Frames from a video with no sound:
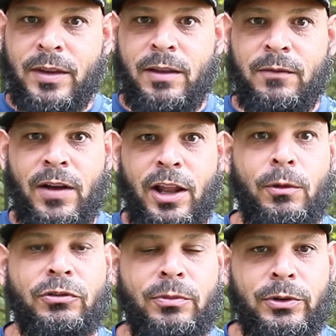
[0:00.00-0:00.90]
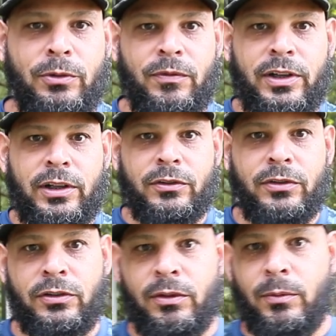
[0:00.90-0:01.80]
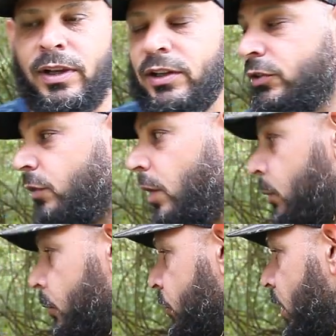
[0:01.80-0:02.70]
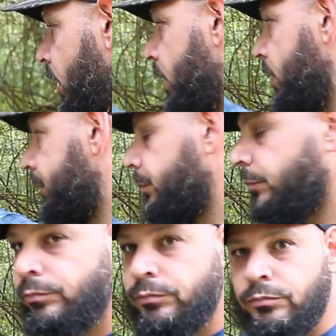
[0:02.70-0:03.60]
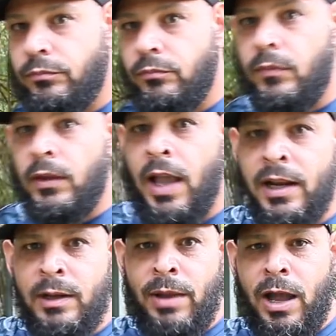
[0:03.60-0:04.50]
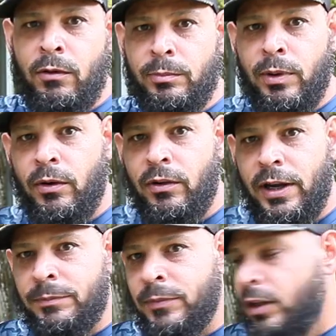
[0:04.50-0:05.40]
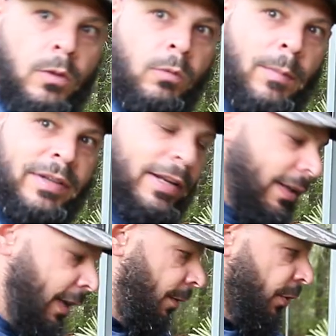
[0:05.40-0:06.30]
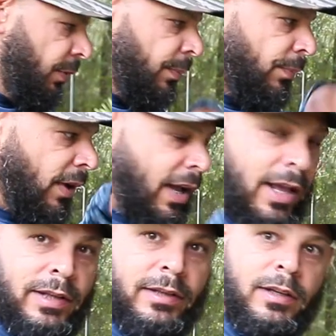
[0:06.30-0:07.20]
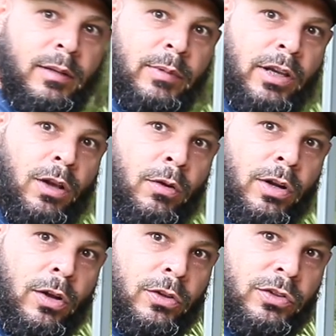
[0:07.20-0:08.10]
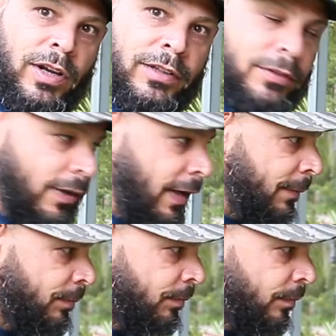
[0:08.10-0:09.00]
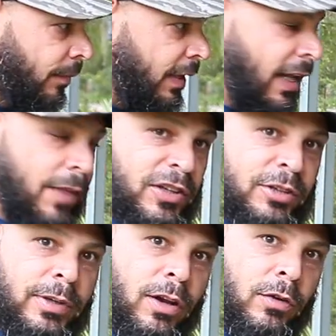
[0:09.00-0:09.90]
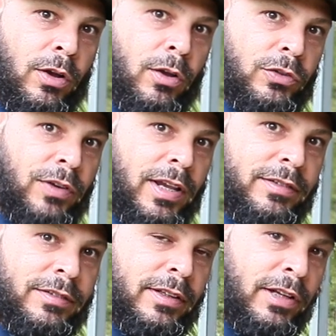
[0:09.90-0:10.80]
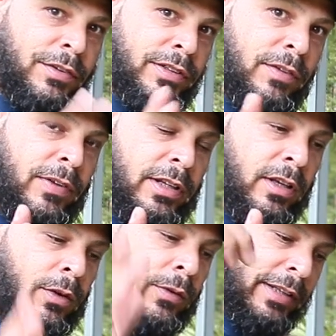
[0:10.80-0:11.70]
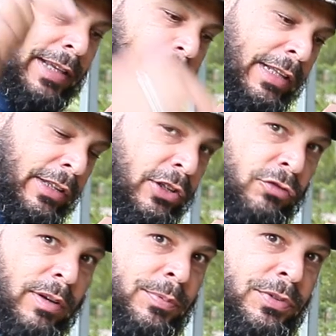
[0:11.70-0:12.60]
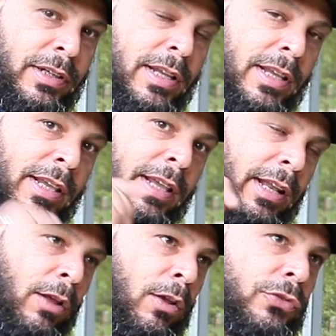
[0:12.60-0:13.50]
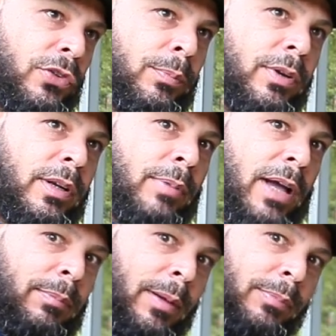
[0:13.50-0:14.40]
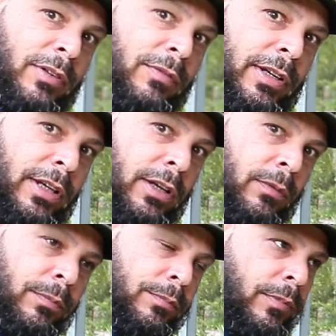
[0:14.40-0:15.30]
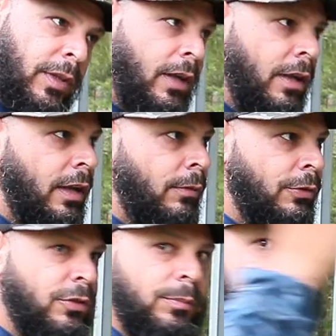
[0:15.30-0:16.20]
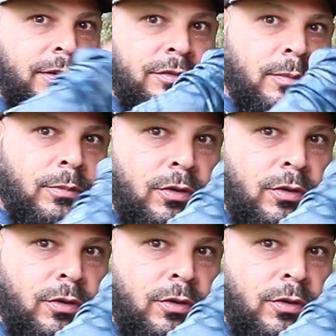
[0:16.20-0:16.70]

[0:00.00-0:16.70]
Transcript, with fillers: and follow us when we're doing videos. So we'll get a start. We'll start here on the bow of the boat. All right, what we did here is we put on the Minn Kota Ultrex. Okay, now this Minn Kota Ultrex, there is a video link in the description, and I'll also put a pop-up to the video, uh, which would be somewhere